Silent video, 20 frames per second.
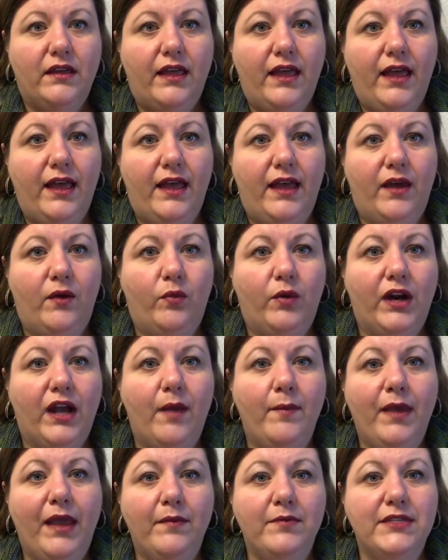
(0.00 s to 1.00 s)
We're
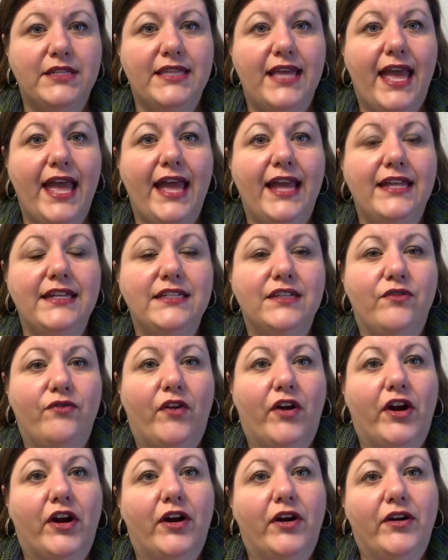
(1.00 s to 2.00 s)
coming up to the end of
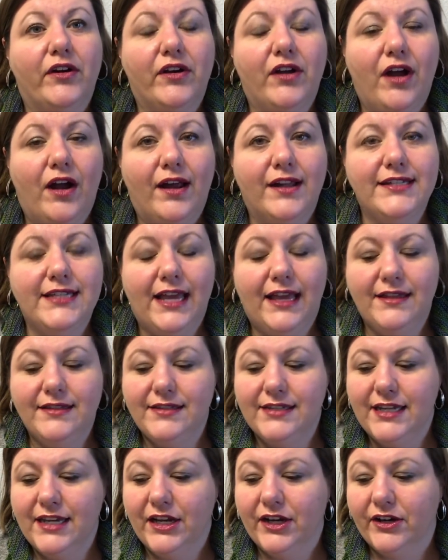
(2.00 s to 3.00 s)
our
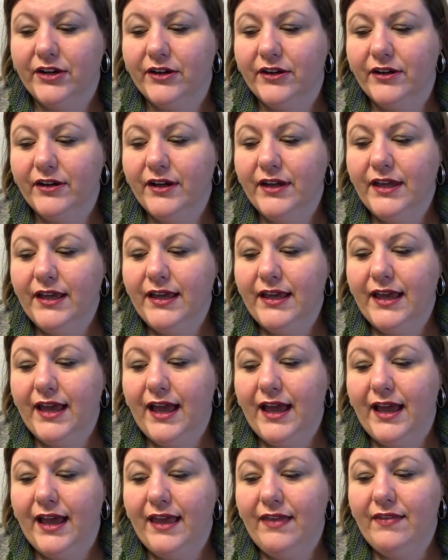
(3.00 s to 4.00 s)
contest here
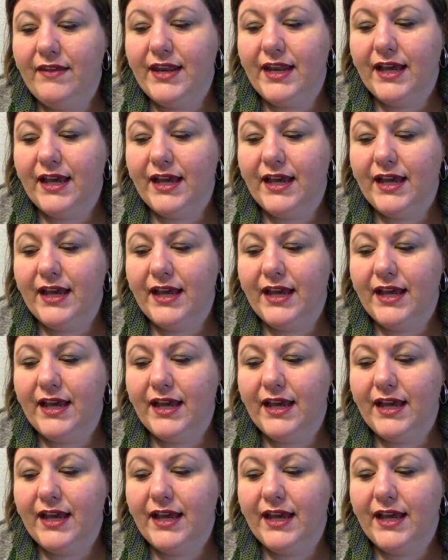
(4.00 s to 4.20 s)
in the